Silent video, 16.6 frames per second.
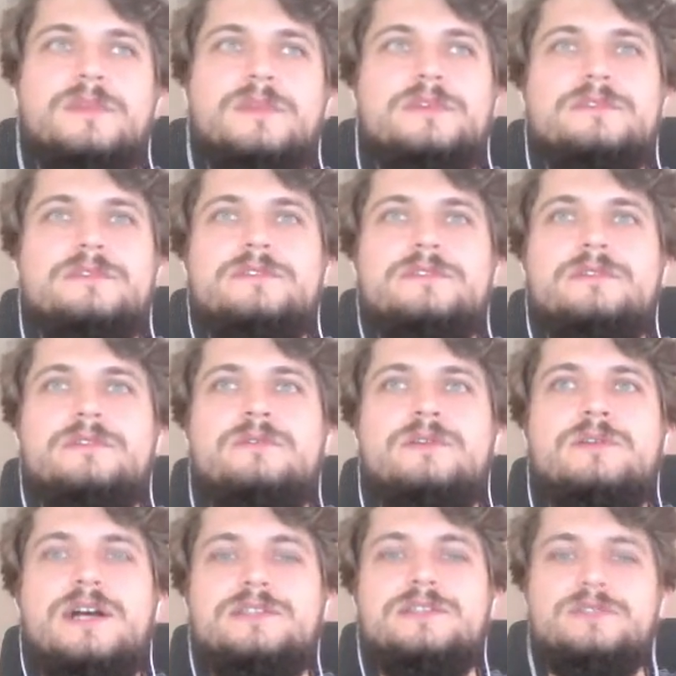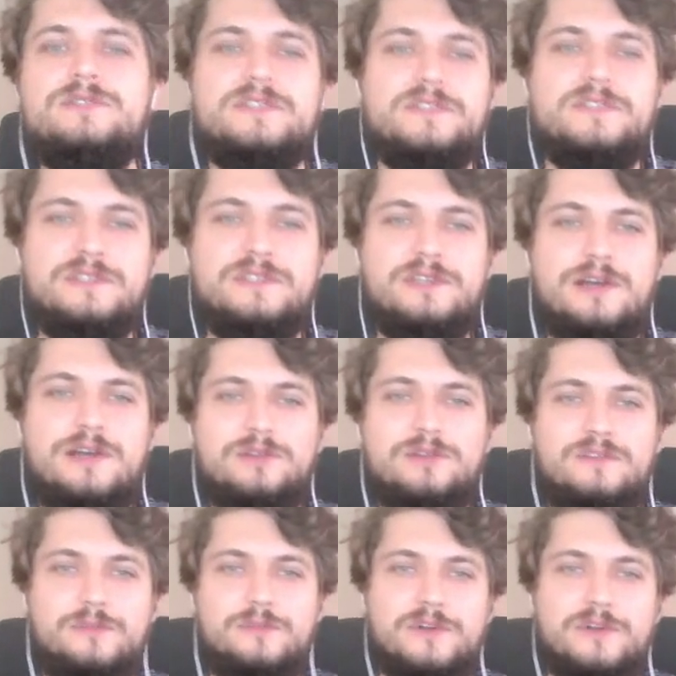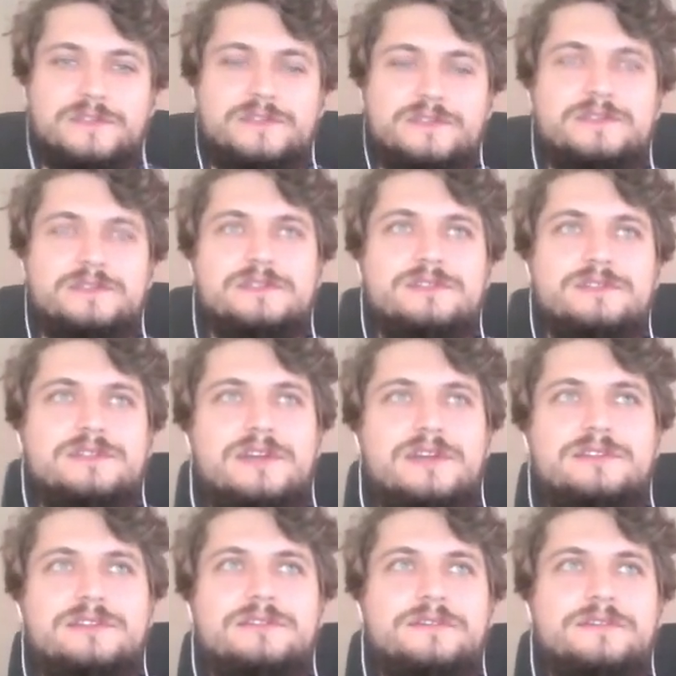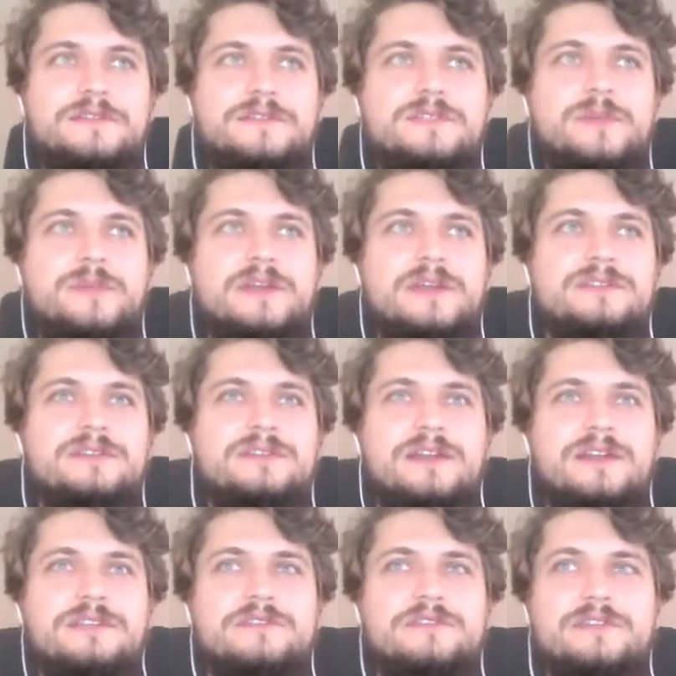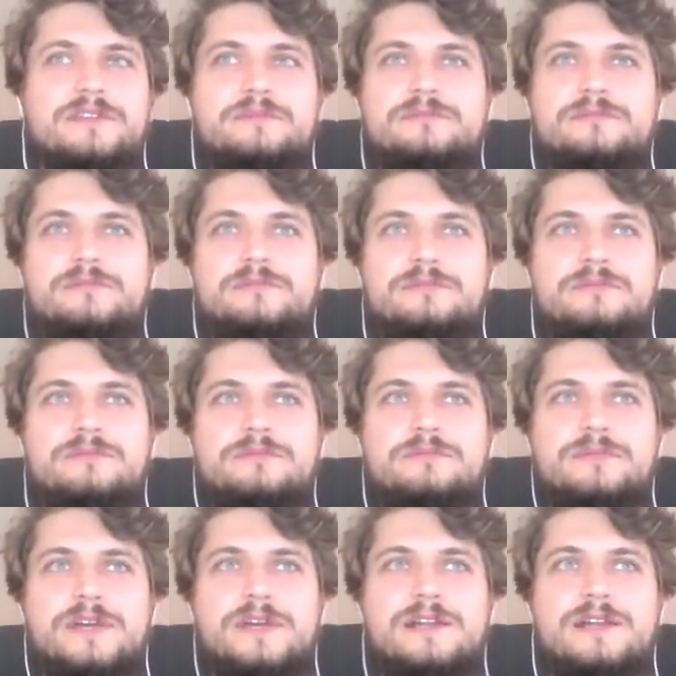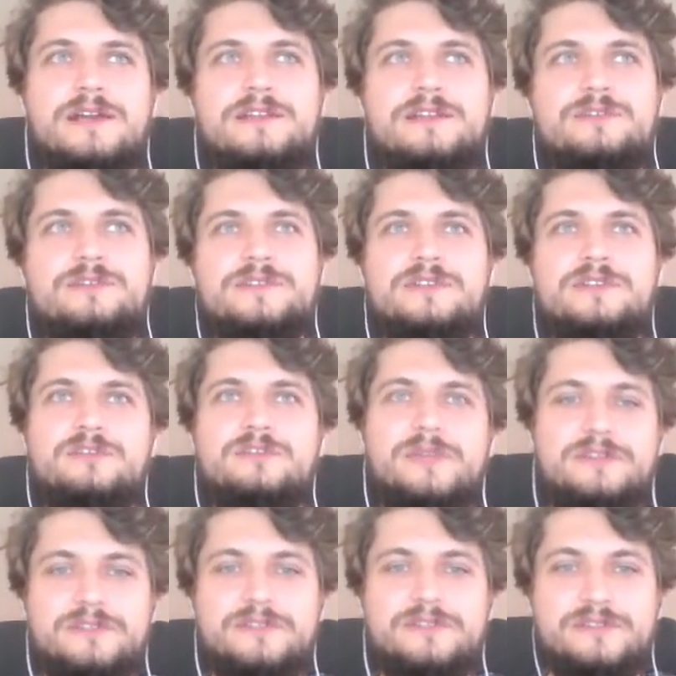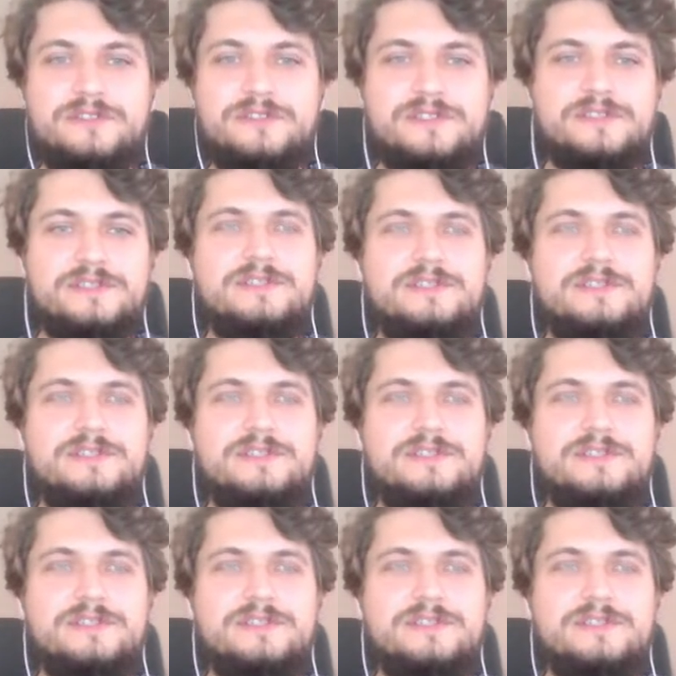So, as you can see, out of the box, I did not expect any result better than this.